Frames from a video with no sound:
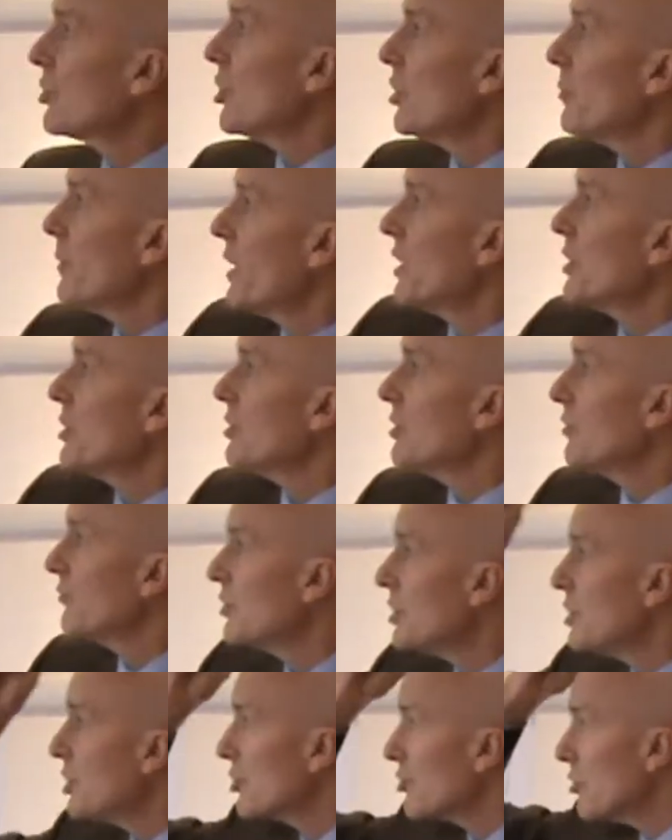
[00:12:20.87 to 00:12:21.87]
Termination of
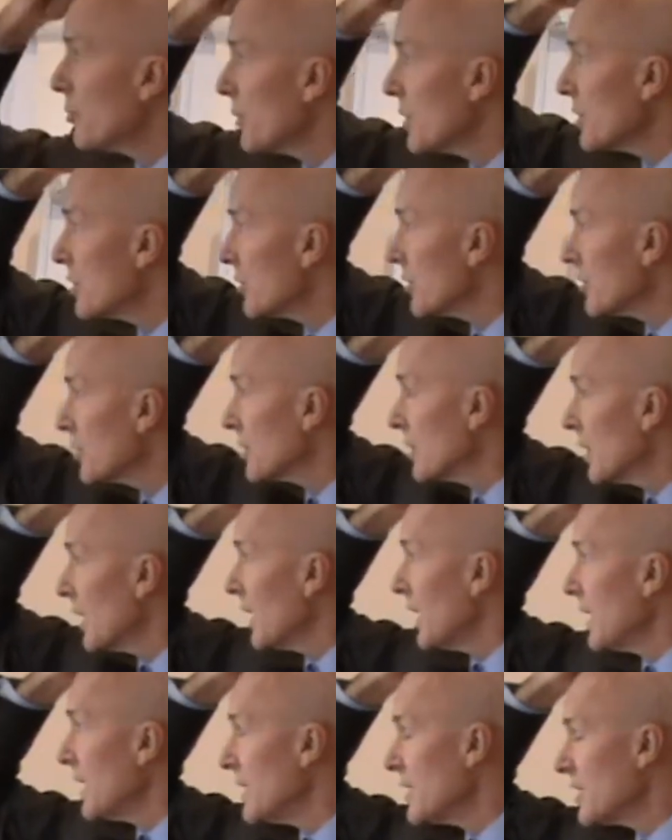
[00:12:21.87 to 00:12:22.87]
distributors
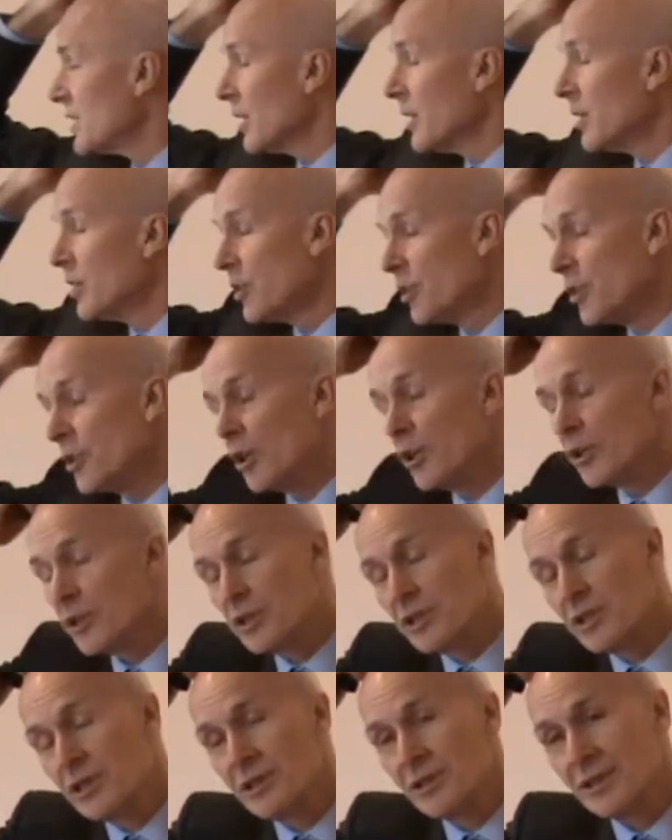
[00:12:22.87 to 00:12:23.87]
is
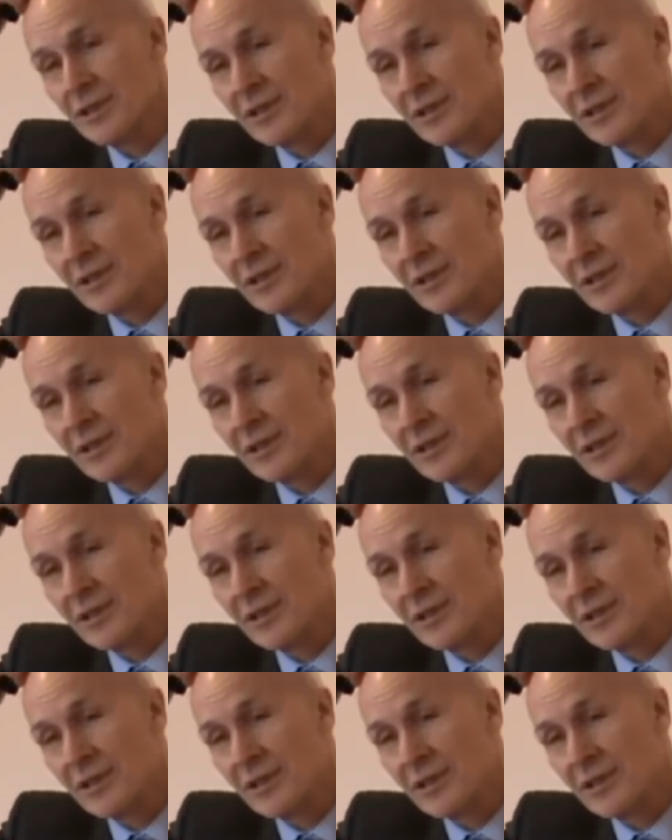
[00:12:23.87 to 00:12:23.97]
not,